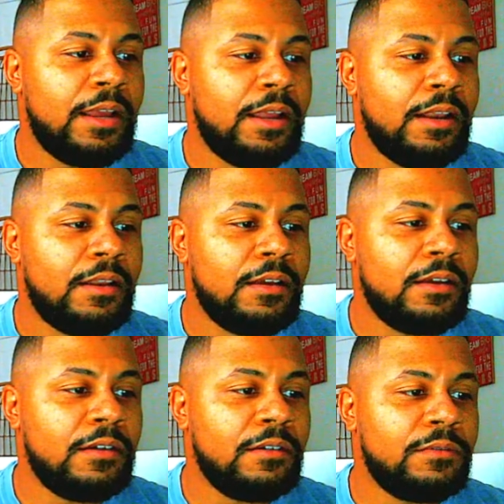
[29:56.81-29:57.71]

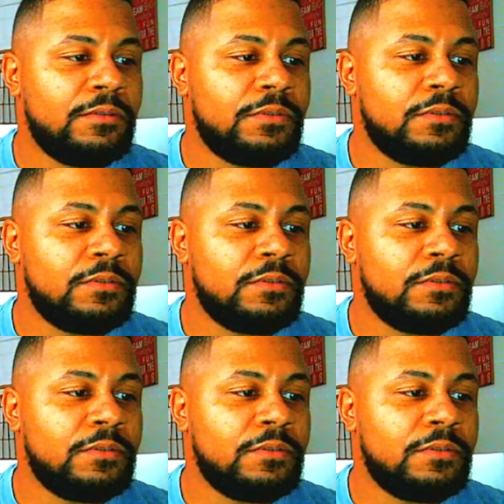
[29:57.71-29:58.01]
love